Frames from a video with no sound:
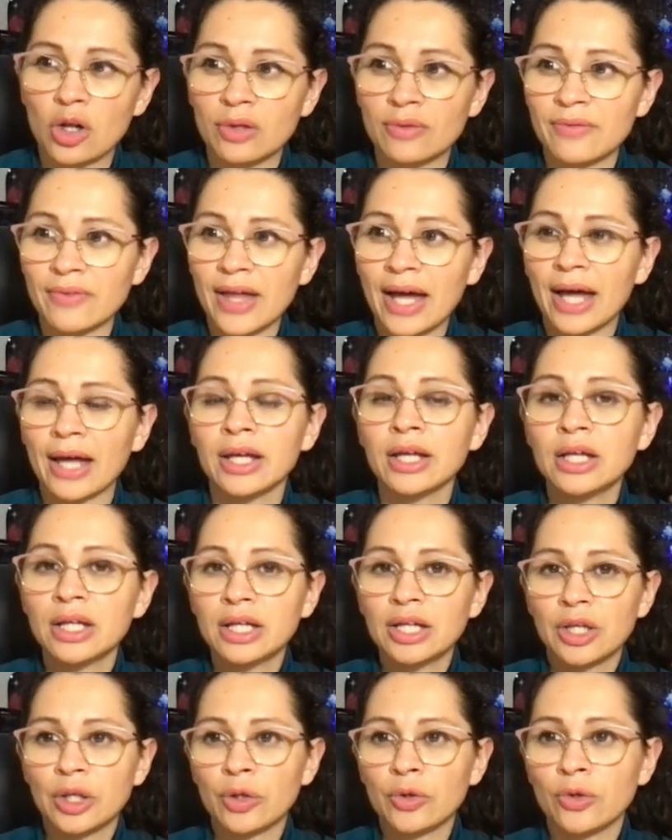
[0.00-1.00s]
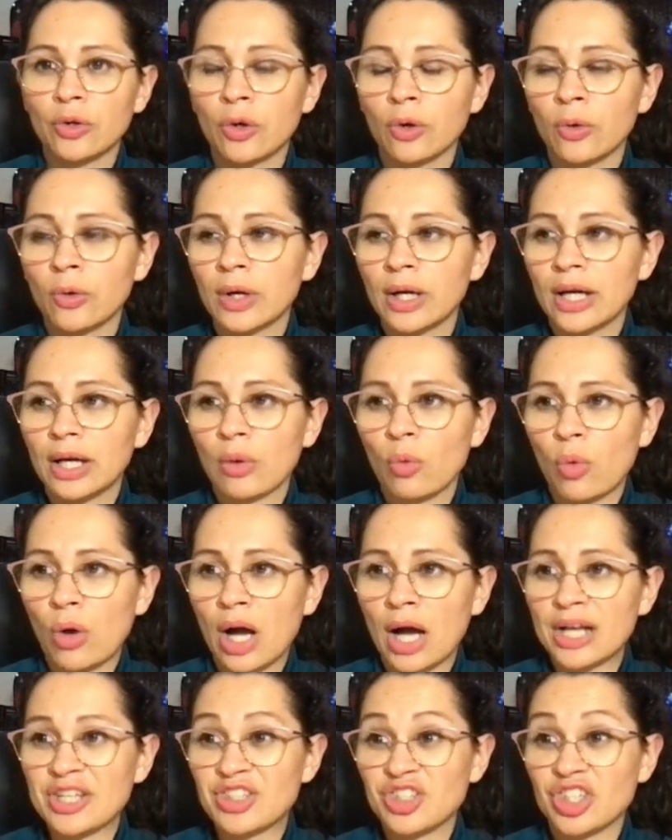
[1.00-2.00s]
all of that,
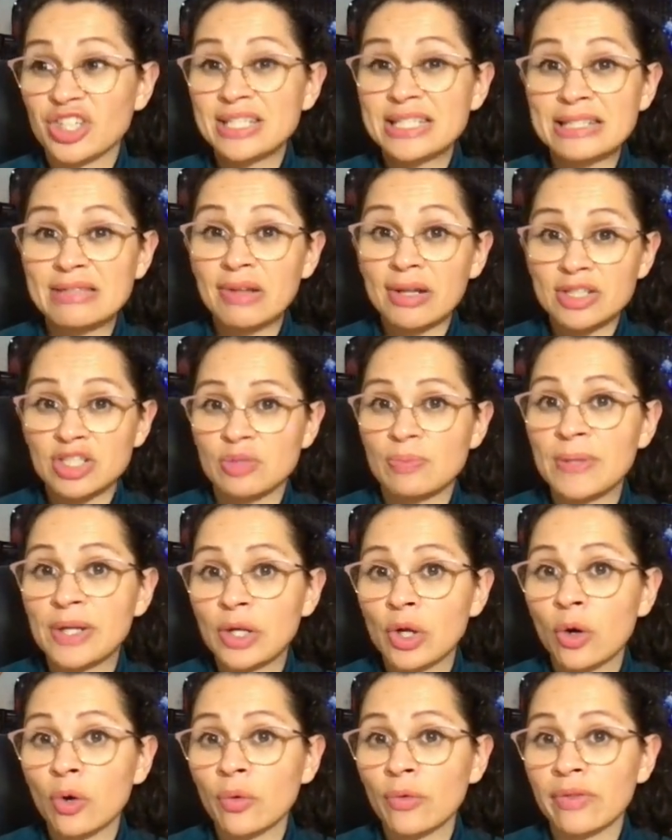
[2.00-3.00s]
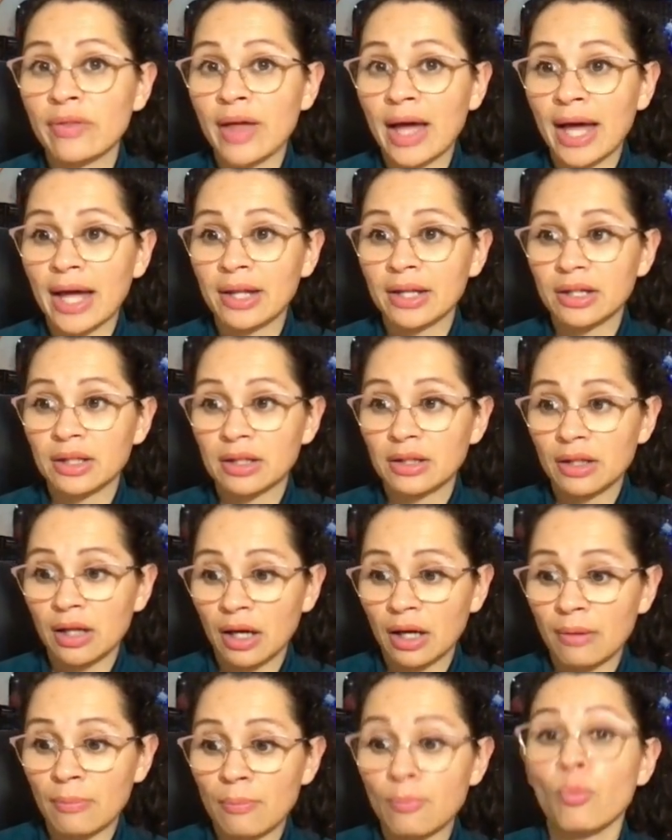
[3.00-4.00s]
just lets me know that
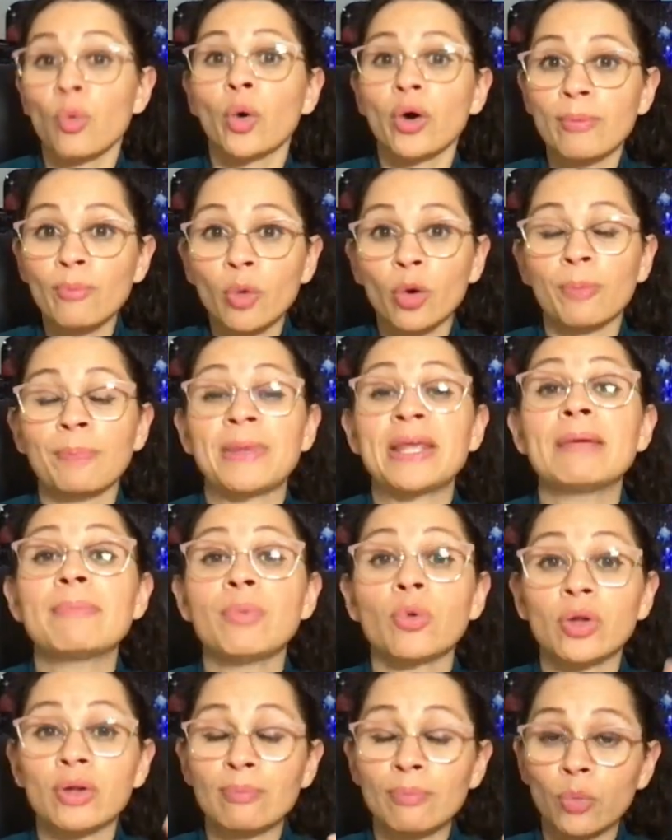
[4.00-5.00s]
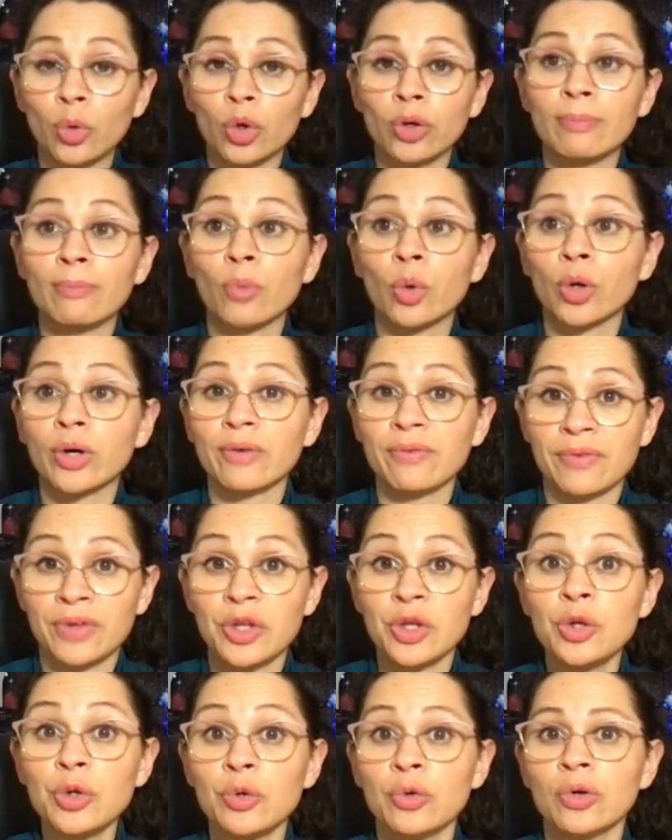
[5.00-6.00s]
more and more people and more of
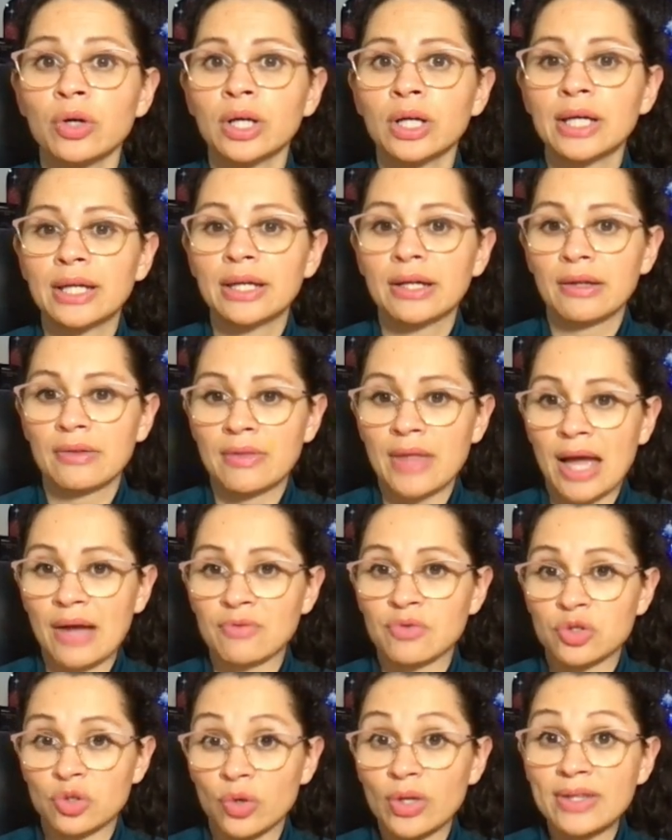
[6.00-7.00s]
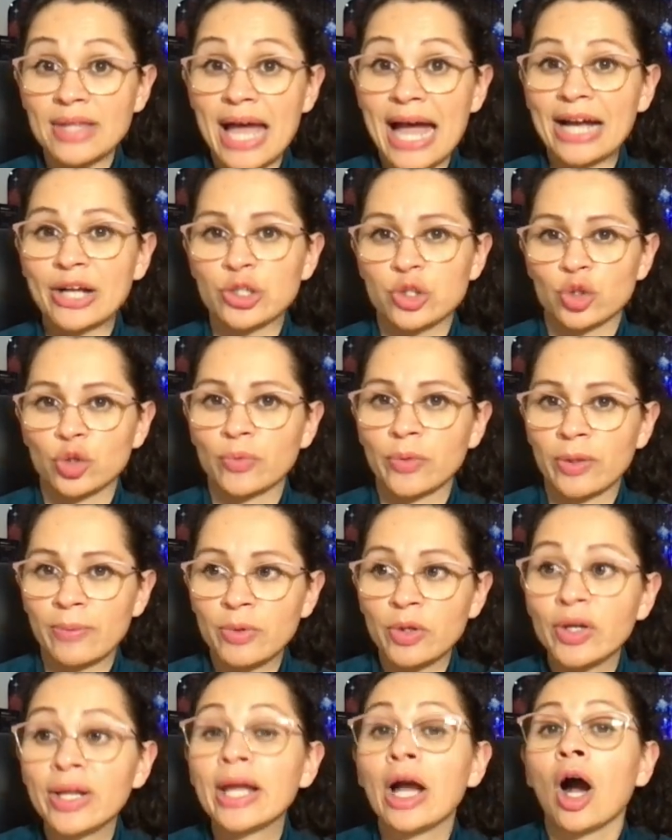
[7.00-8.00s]
you that have joined the Astro Room
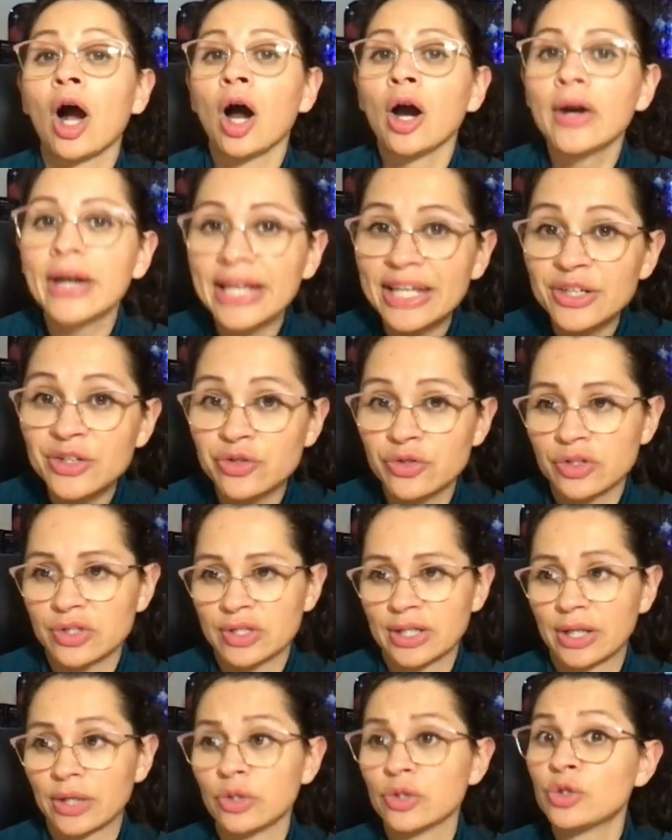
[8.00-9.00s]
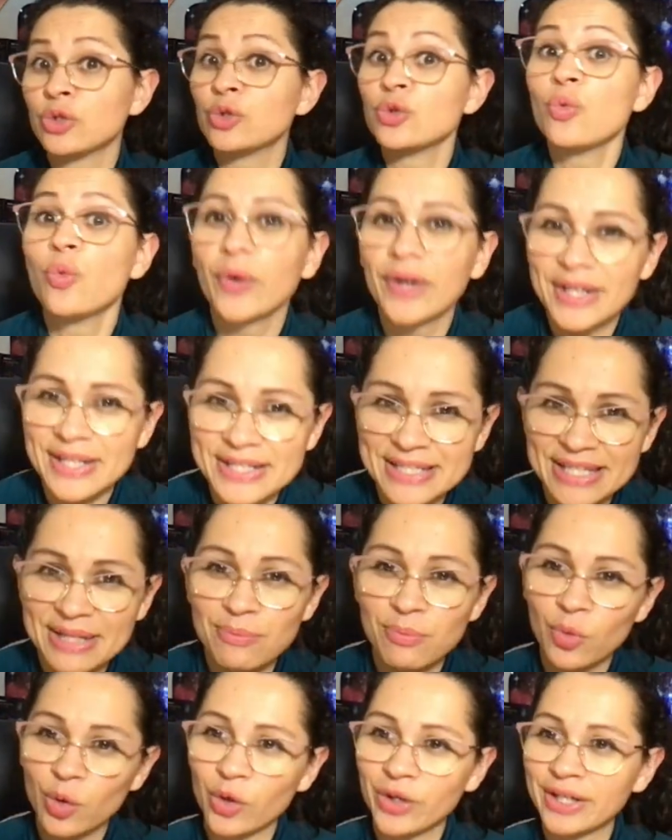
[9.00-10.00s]
community are interested and do want to see
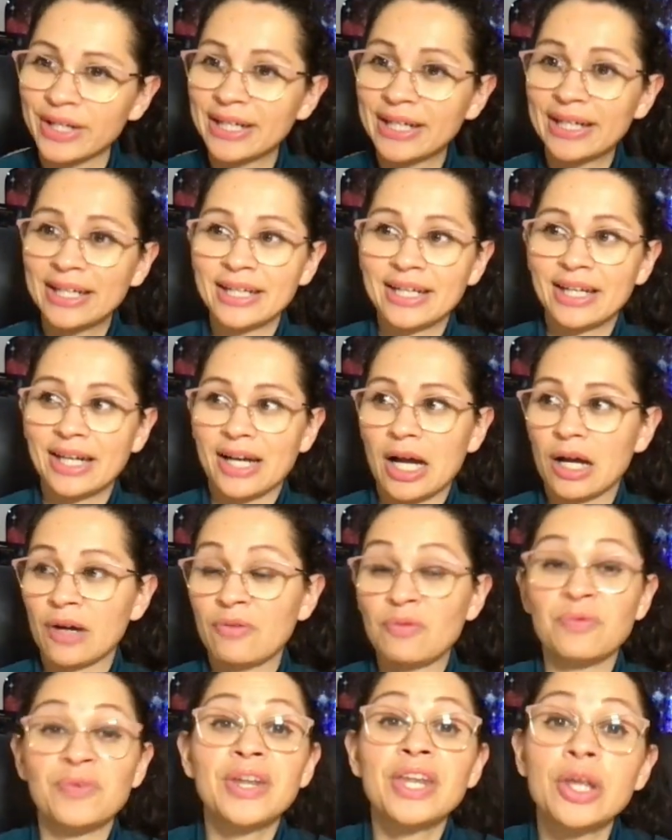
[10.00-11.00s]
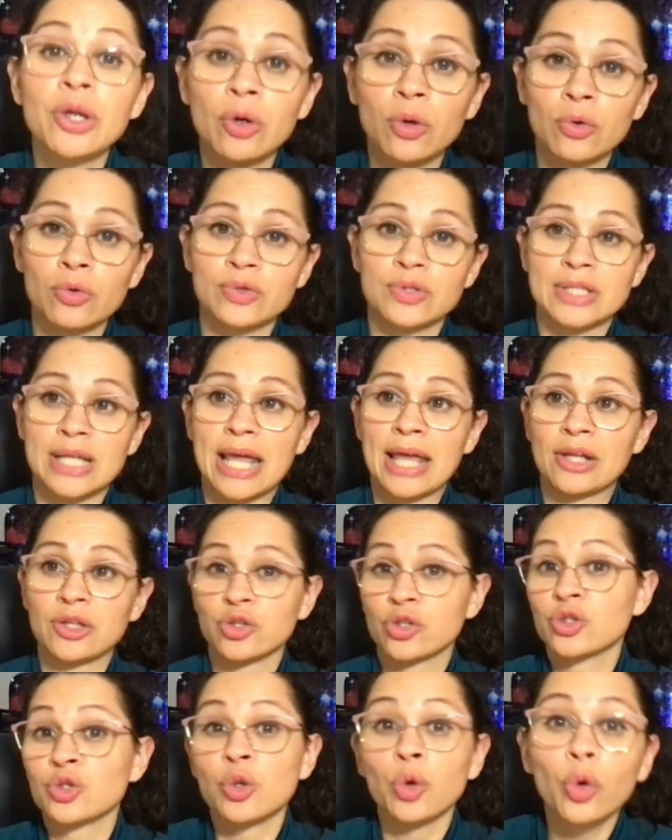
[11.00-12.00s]
more videos
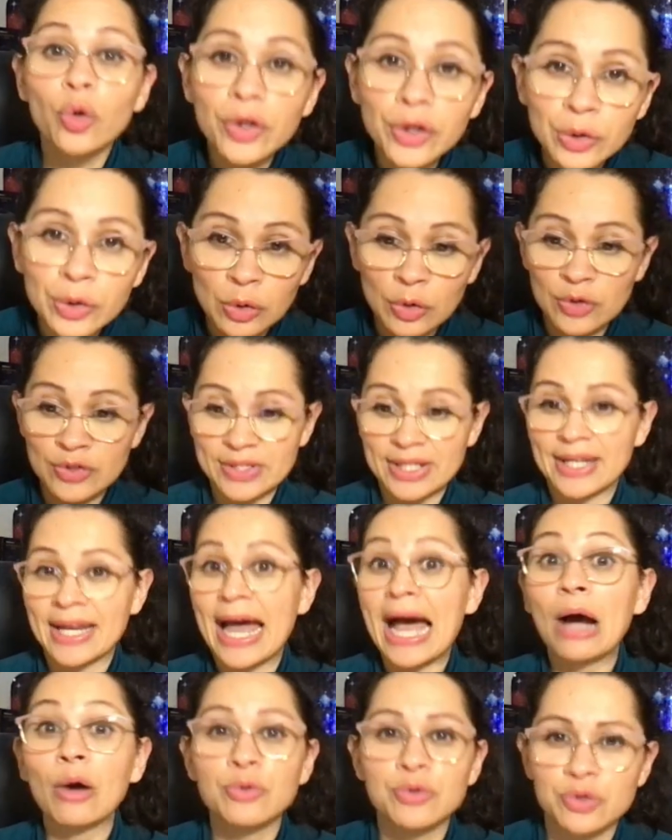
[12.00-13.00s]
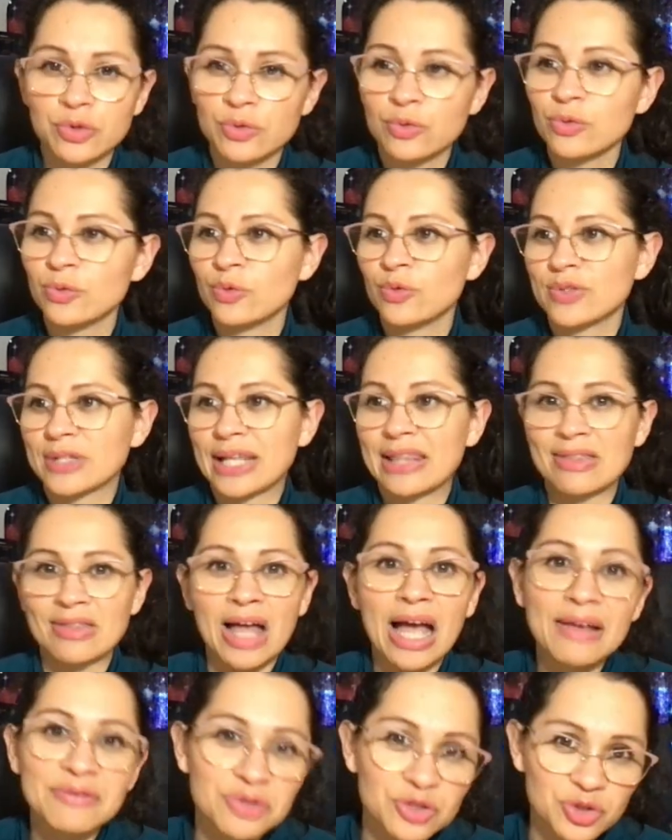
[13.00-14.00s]
and tutorials and how-tos and
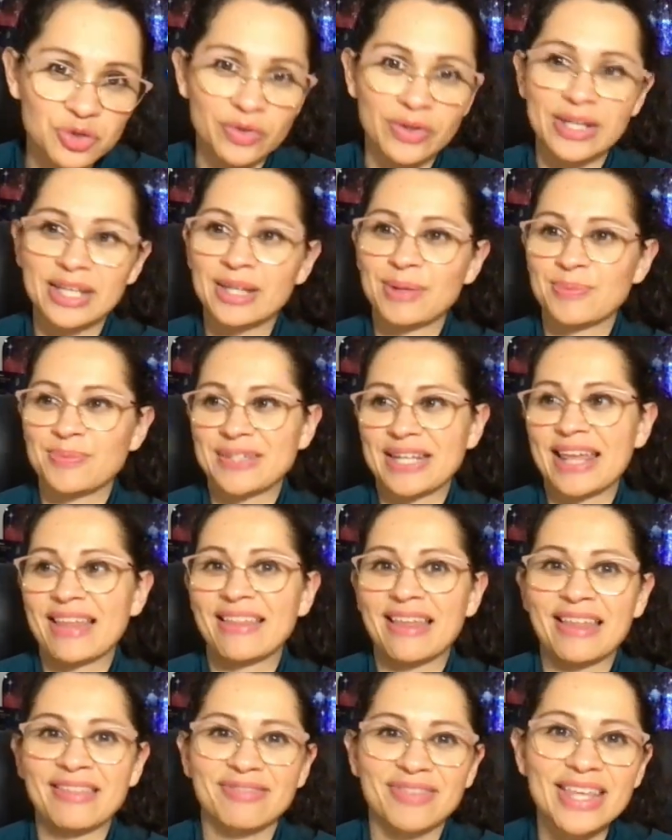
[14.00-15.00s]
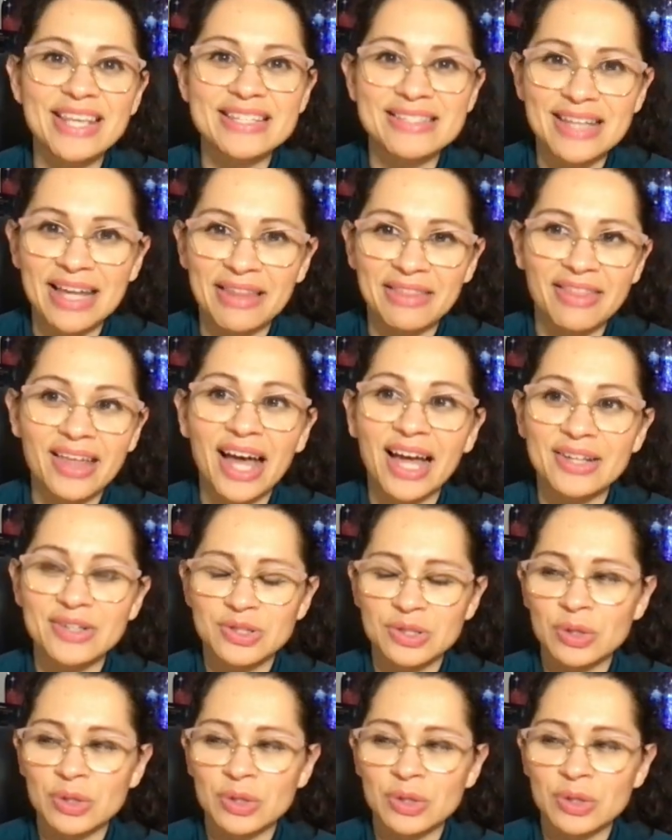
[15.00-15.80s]
live streams and things like that.